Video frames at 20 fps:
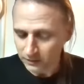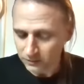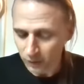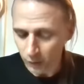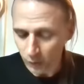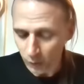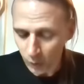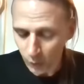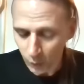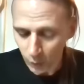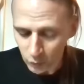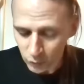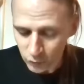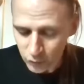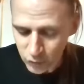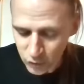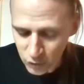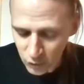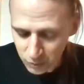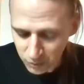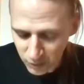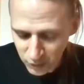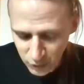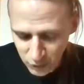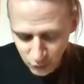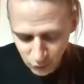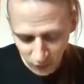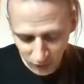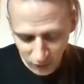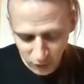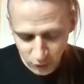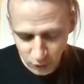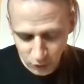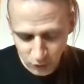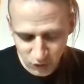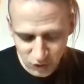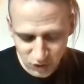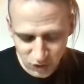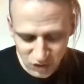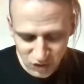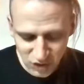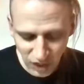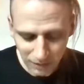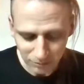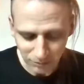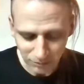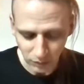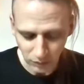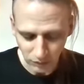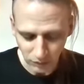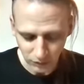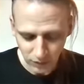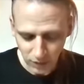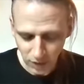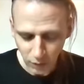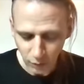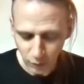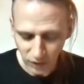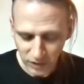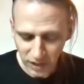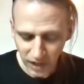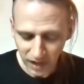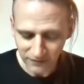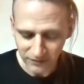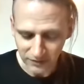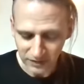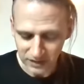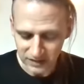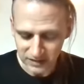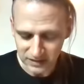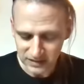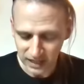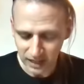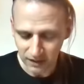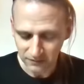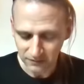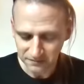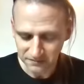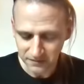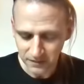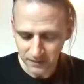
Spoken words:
The whole superstructure stumbled, recovered itself,